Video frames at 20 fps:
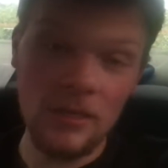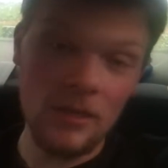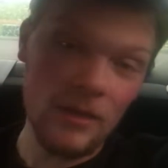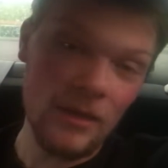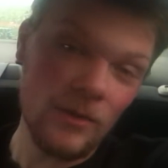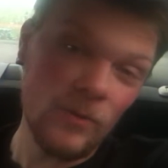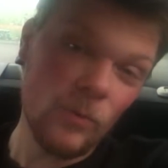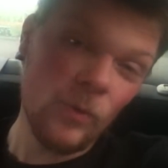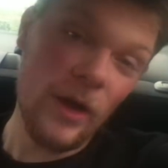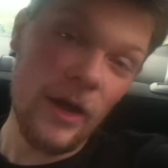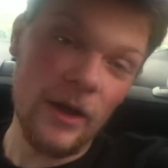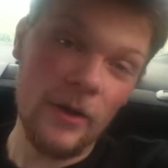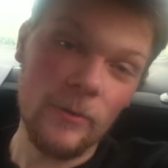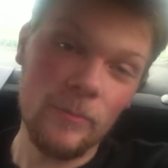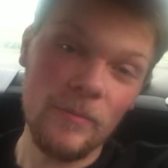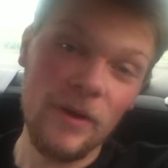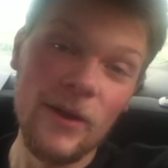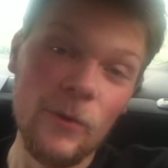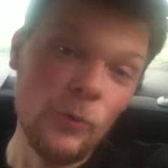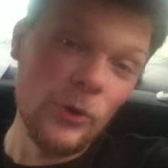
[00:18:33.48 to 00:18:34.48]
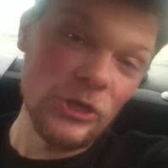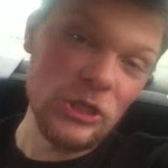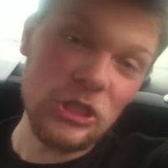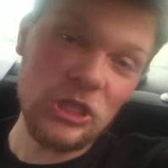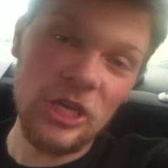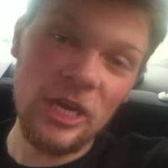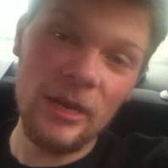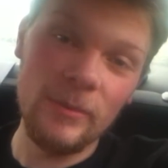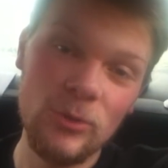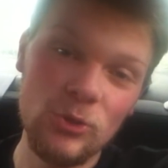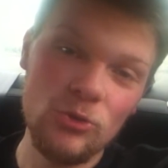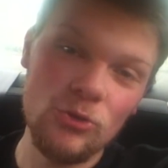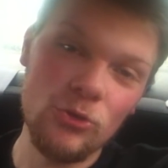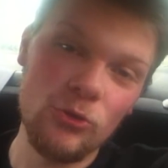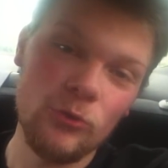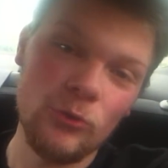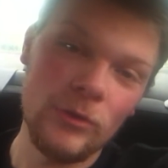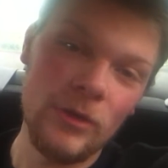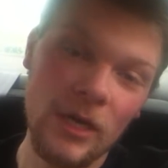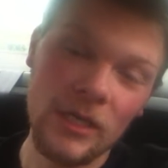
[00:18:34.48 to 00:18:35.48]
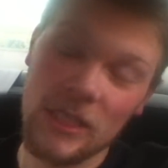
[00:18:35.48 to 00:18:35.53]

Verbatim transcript: did that. Wow. My wish came true.